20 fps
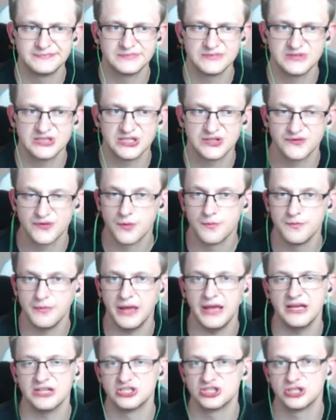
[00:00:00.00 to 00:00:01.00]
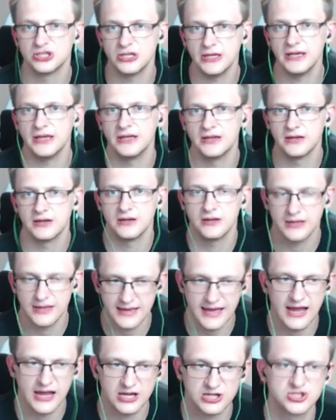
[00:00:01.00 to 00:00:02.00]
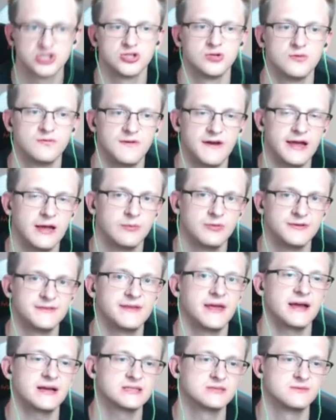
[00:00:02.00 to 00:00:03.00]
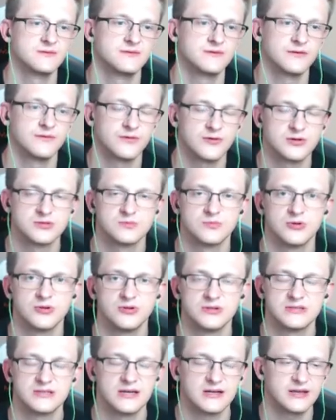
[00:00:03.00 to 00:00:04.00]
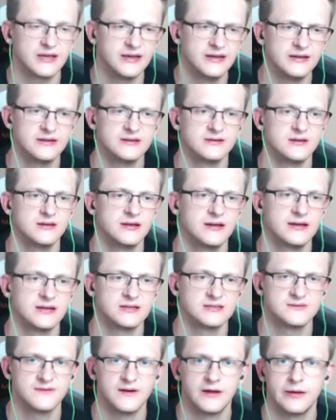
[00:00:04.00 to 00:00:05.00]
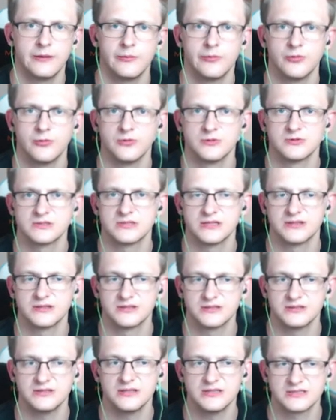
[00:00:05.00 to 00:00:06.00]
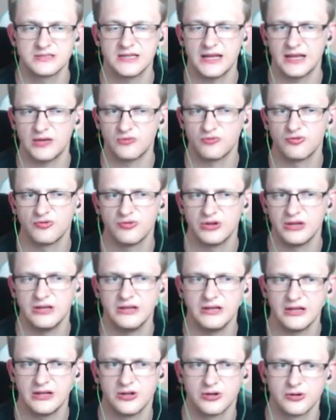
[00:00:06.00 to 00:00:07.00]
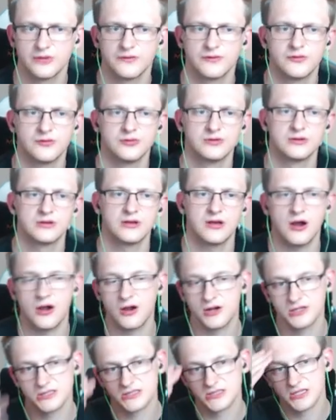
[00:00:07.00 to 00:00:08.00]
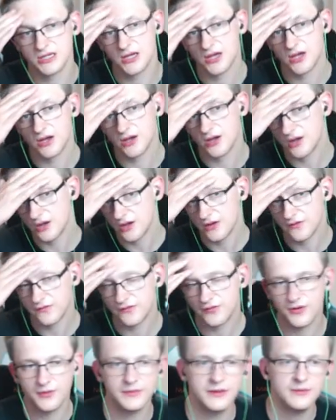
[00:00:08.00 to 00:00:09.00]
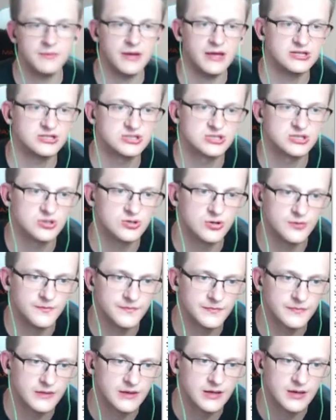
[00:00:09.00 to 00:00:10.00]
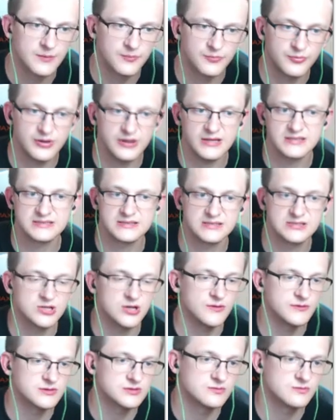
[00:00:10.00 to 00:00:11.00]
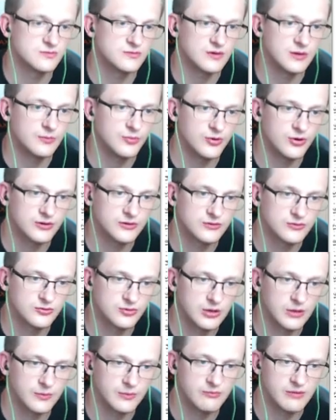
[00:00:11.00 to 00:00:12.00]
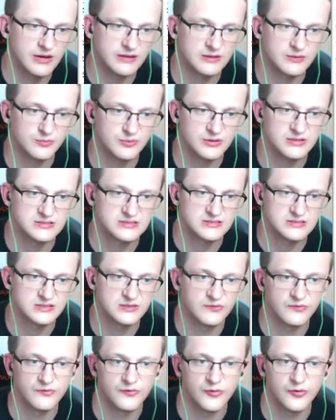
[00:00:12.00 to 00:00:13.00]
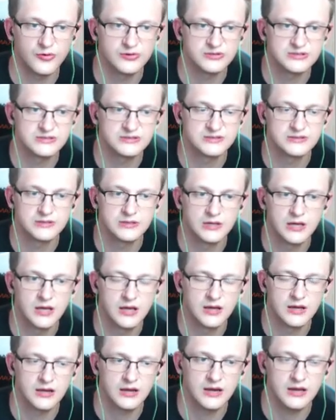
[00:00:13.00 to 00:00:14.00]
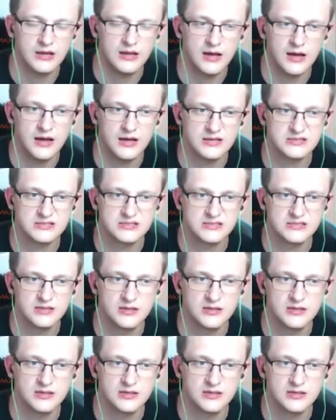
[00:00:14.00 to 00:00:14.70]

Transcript: just from Mage in actual viable decks with the Frostballs, Arcane Dex, Fireballs, and just like really a lot of good cards from the Mage. So Priest, it's always important to keep in mind the Priest is the worst class